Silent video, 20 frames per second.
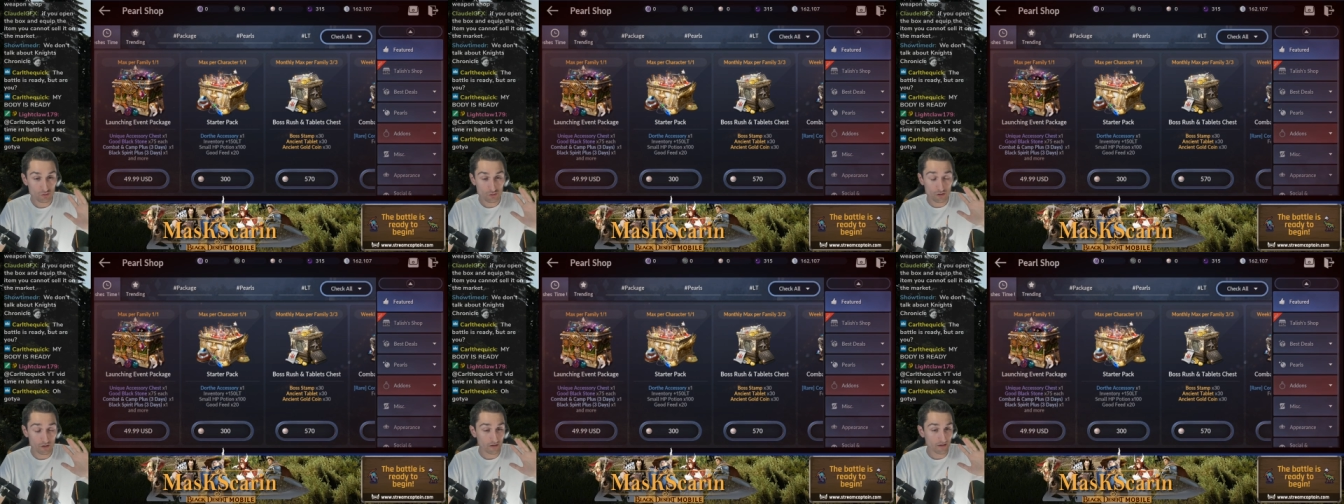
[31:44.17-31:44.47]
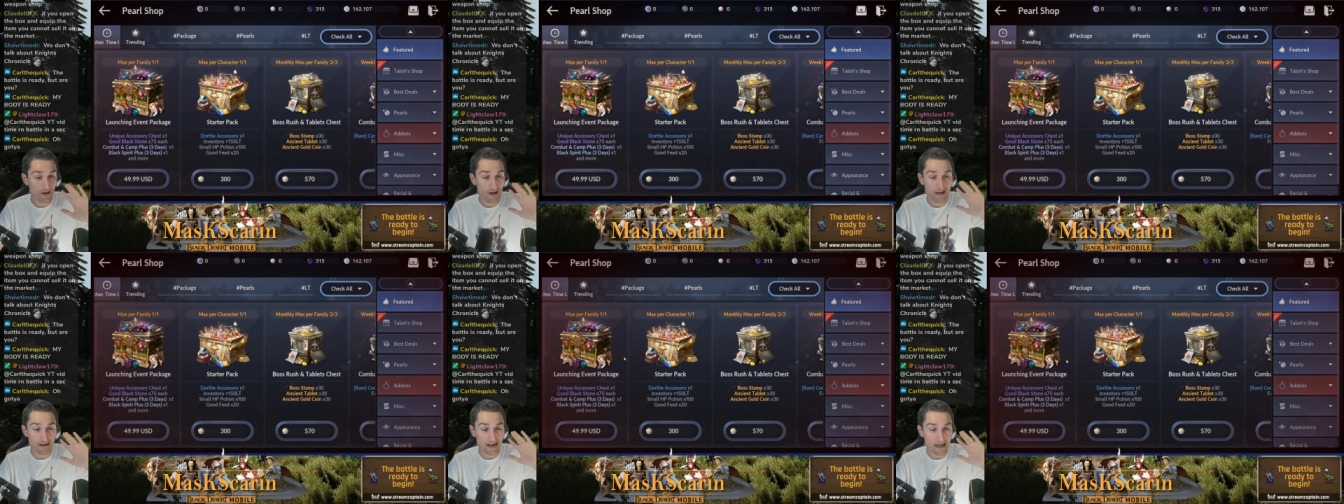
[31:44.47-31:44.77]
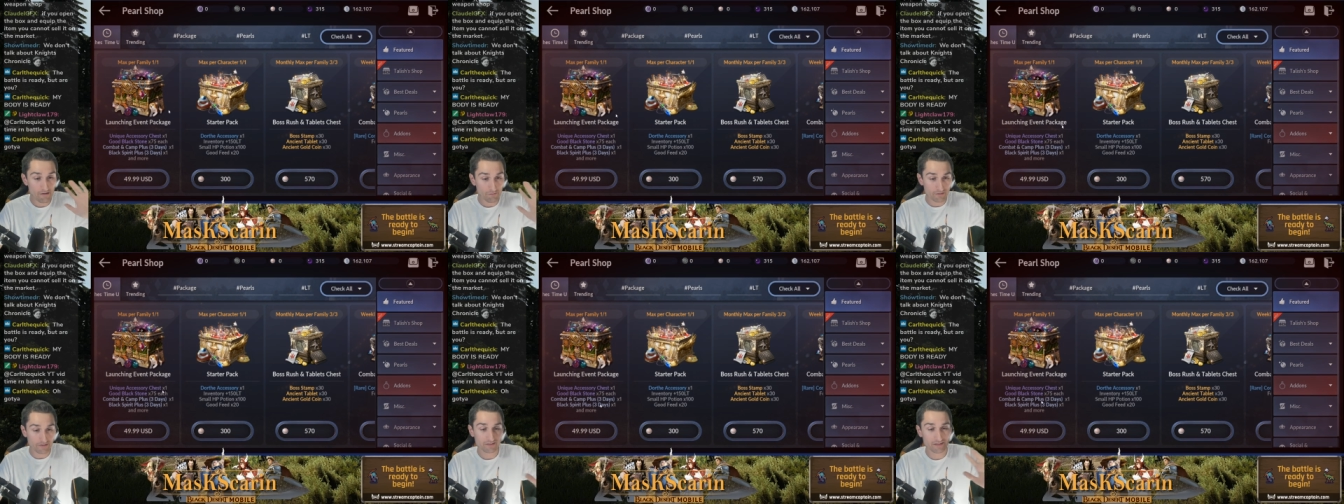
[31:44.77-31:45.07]
could have gotten
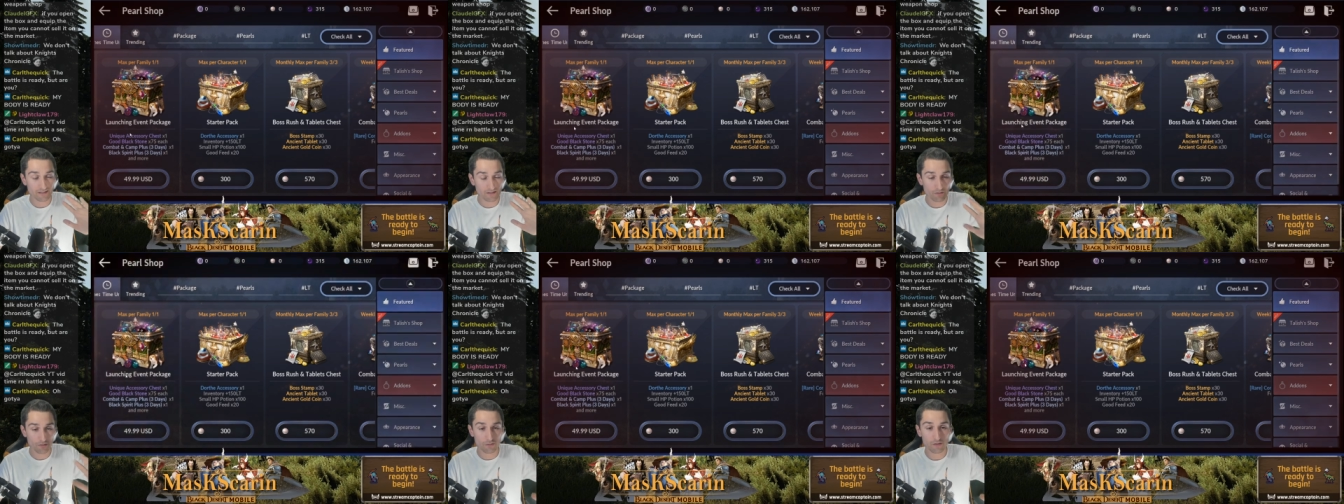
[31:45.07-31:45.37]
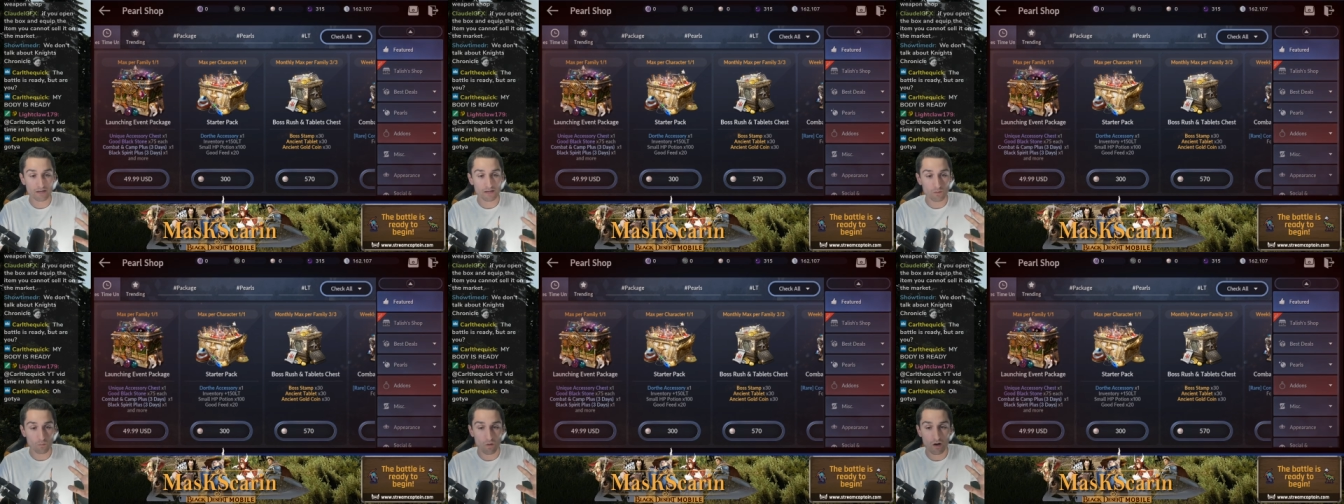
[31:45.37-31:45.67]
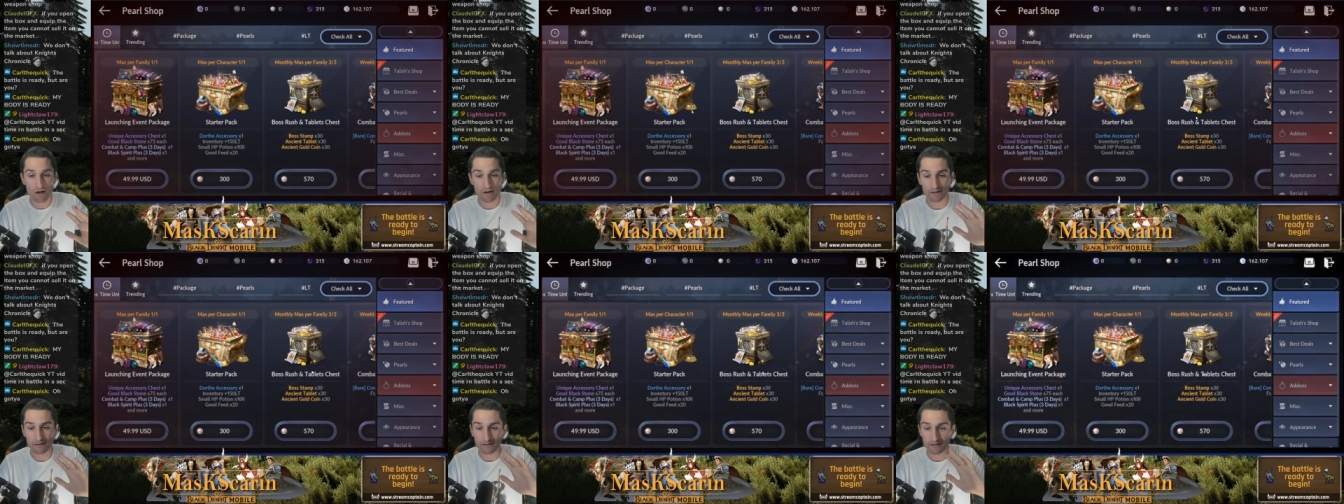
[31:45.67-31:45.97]
every single thing you
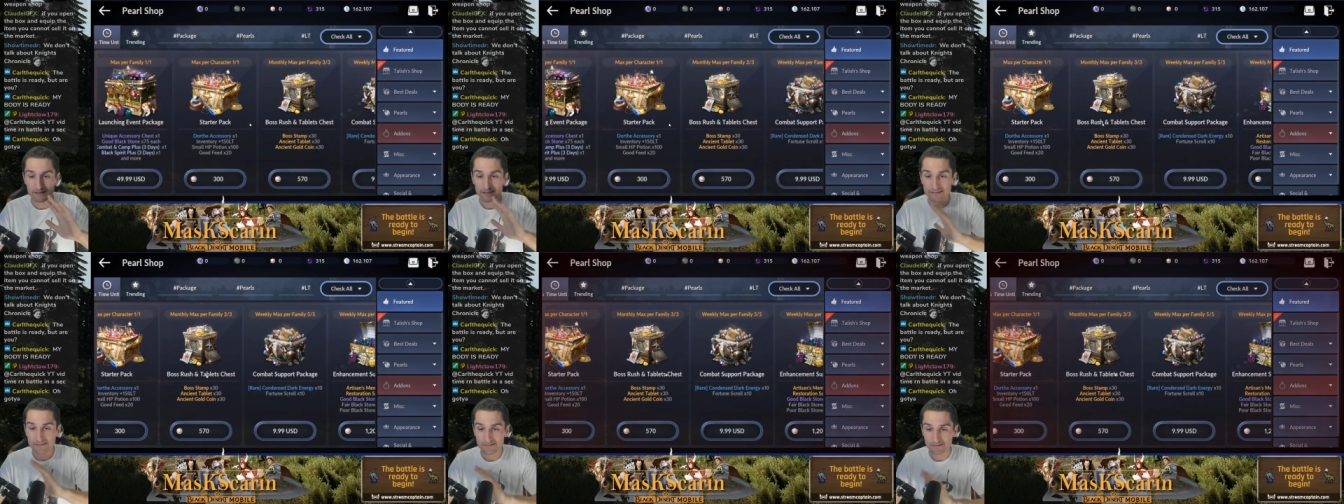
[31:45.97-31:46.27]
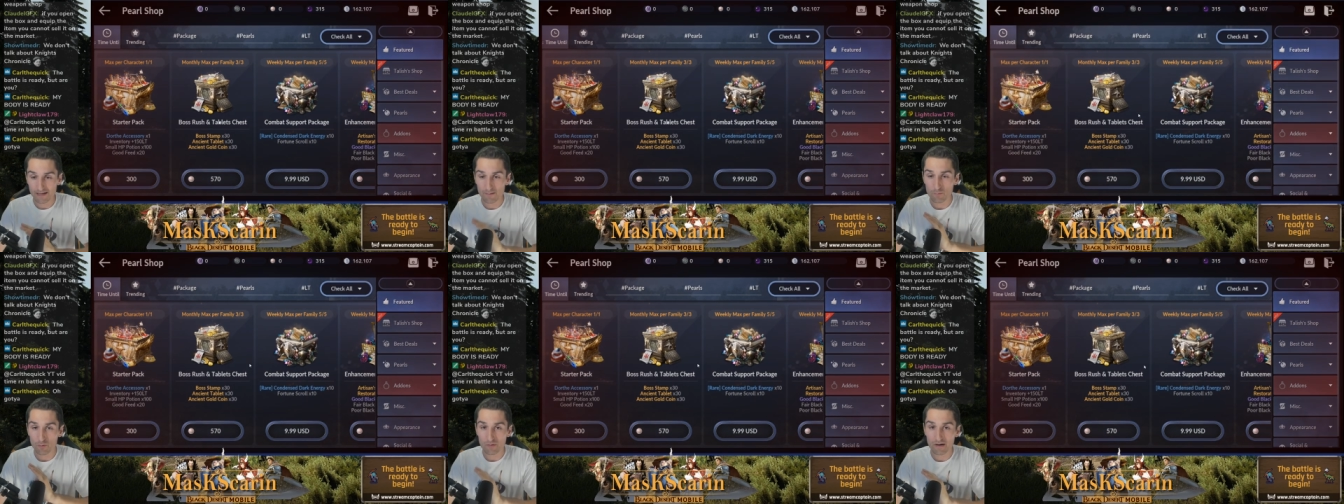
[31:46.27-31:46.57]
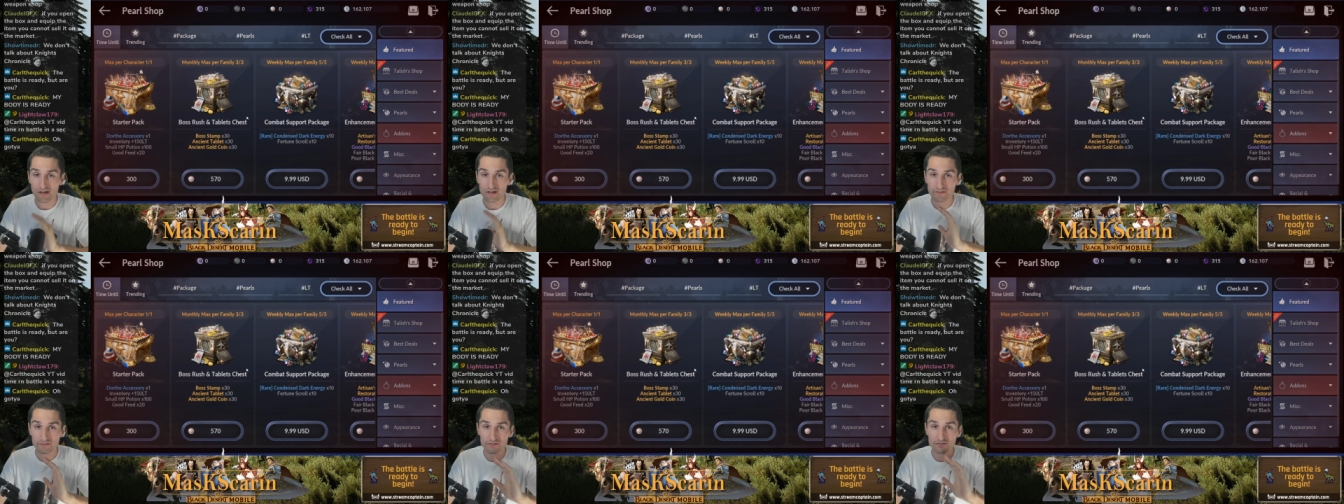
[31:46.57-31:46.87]
wanted
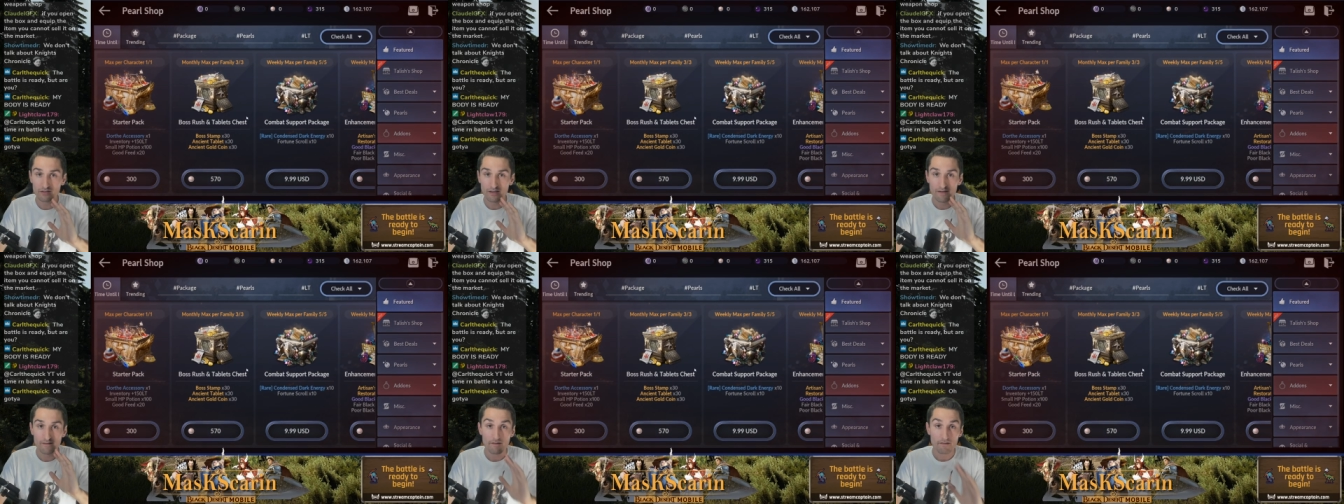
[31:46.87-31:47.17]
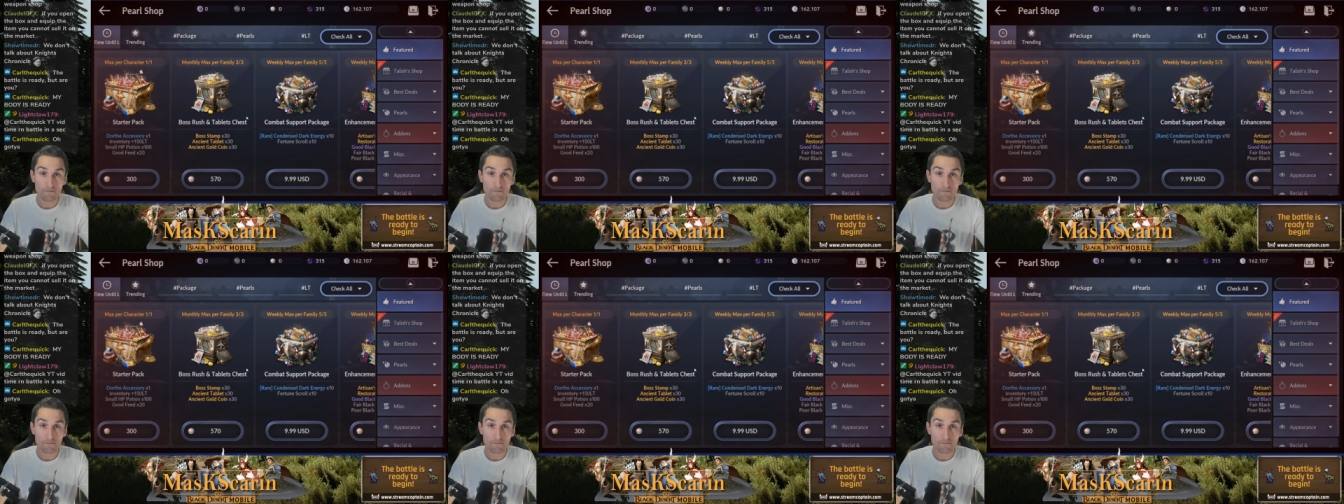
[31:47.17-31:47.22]
somewhere else